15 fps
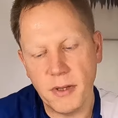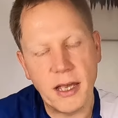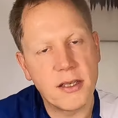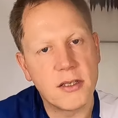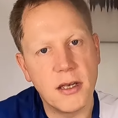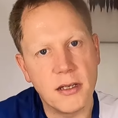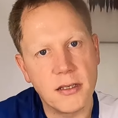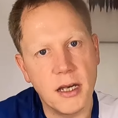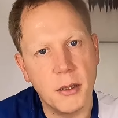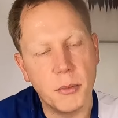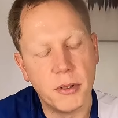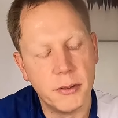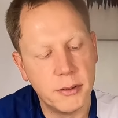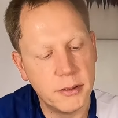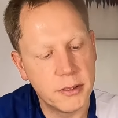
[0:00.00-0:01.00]
setup.
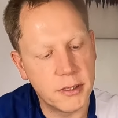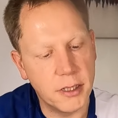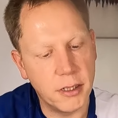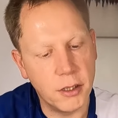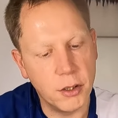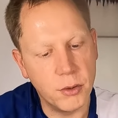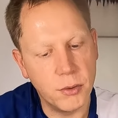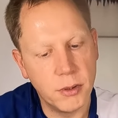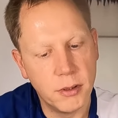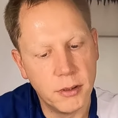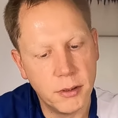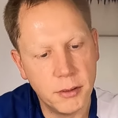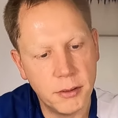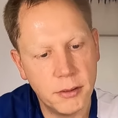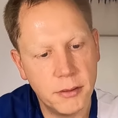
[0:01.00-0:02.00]
So
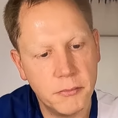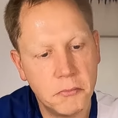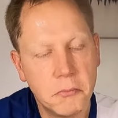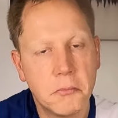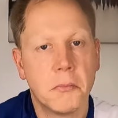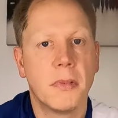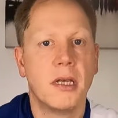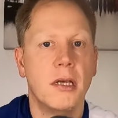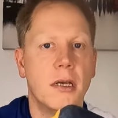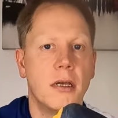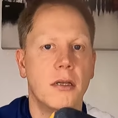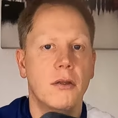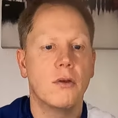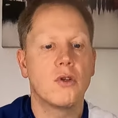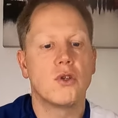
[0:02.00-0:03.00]

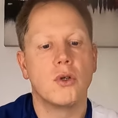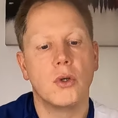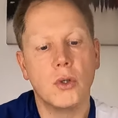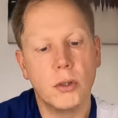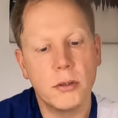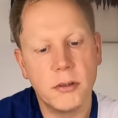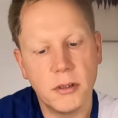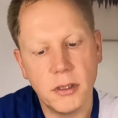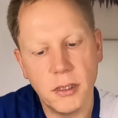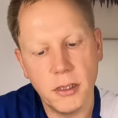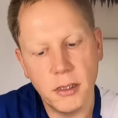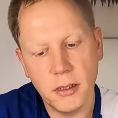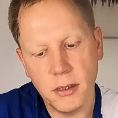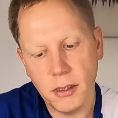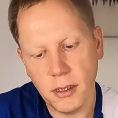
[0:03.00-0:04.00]
not sure
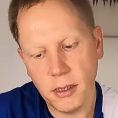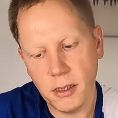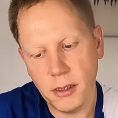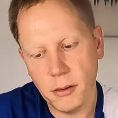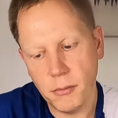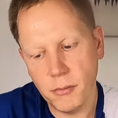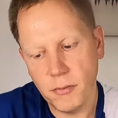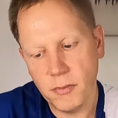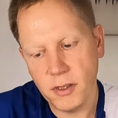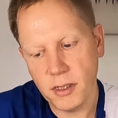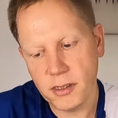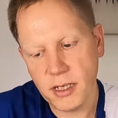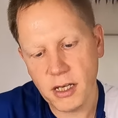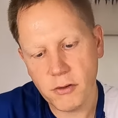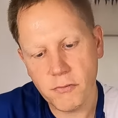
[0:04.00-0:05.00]
the
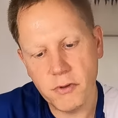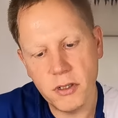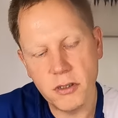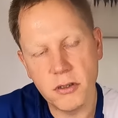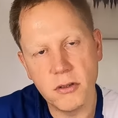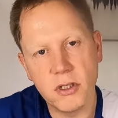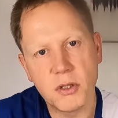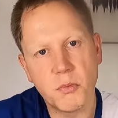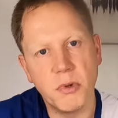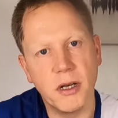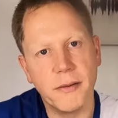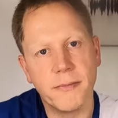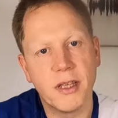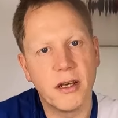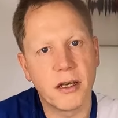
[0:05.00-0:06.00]
exact reasons,
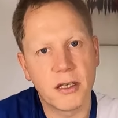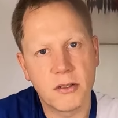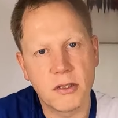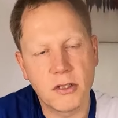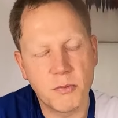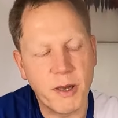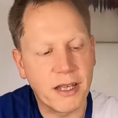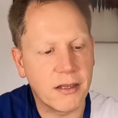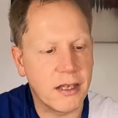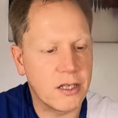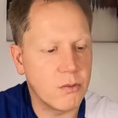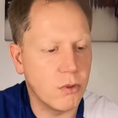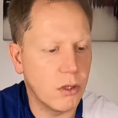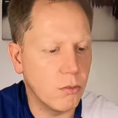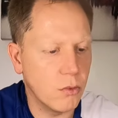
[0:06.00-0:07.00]
but I suspect
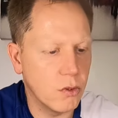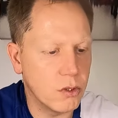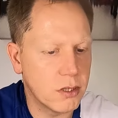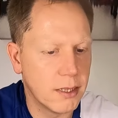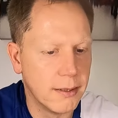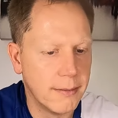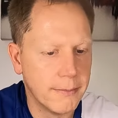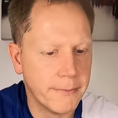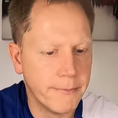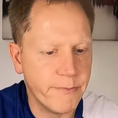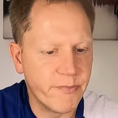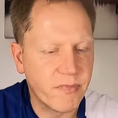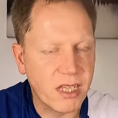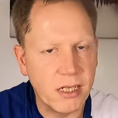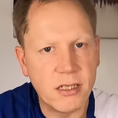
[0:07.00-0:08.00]
that's what it was.
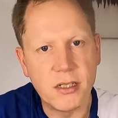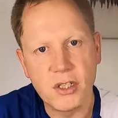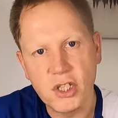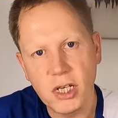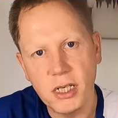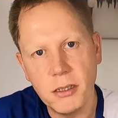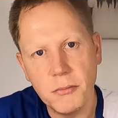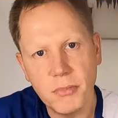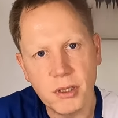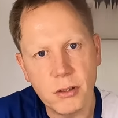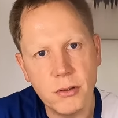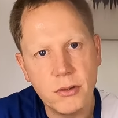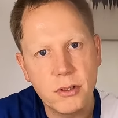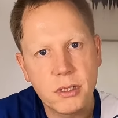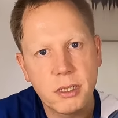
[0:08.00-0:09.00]
It's a shame
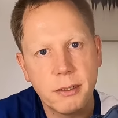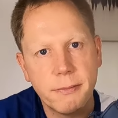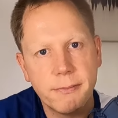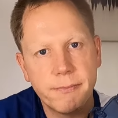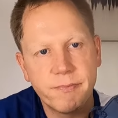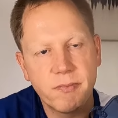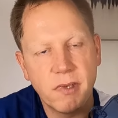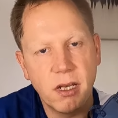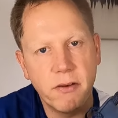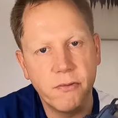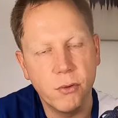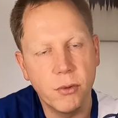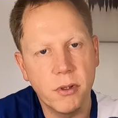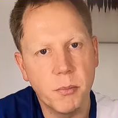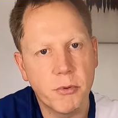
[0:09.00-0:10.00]
because I
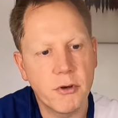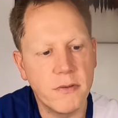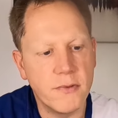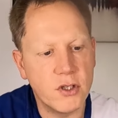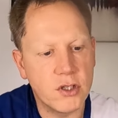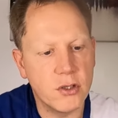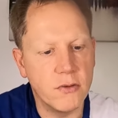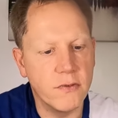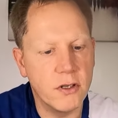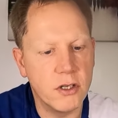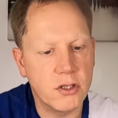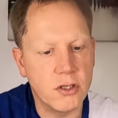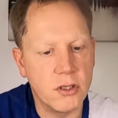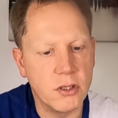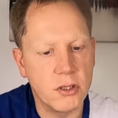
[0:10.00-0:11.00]
thought the previous two
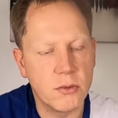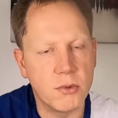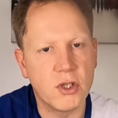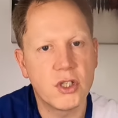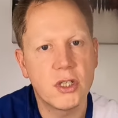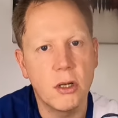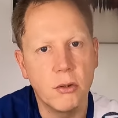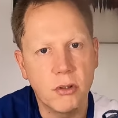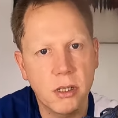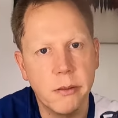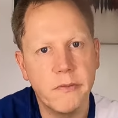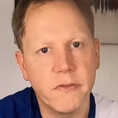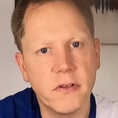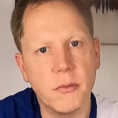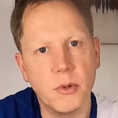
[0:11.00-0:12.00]
versions were so
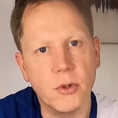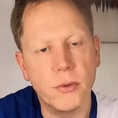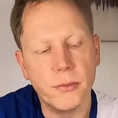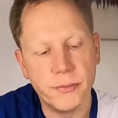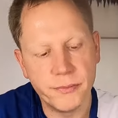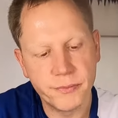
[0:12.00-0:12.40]
comfortable.